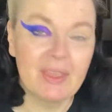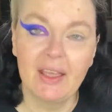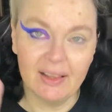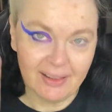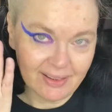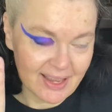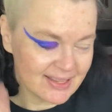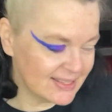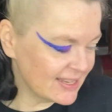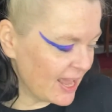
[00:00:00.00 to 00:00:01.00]
let's
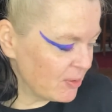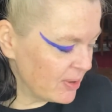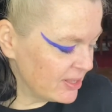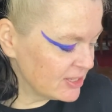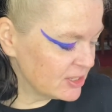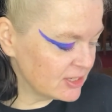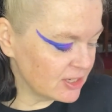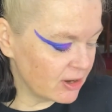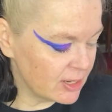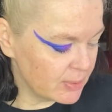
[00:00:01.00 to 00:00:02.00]
get
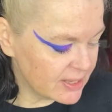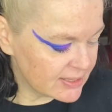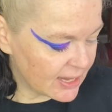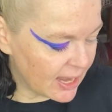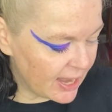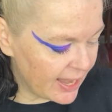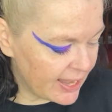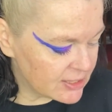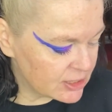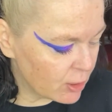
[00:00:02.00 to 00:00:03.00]
started with this eye.
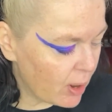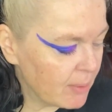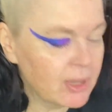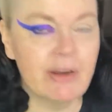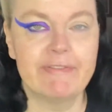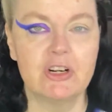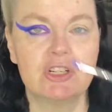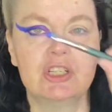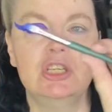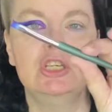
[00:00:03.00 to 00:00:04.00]
So I'm gonna first
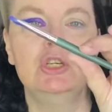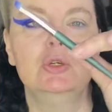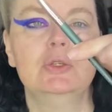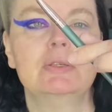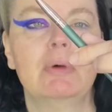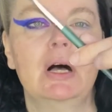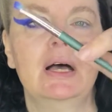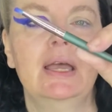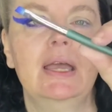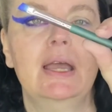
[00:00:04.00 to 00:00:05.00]
use
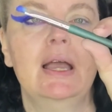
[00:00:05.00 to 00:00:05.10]
my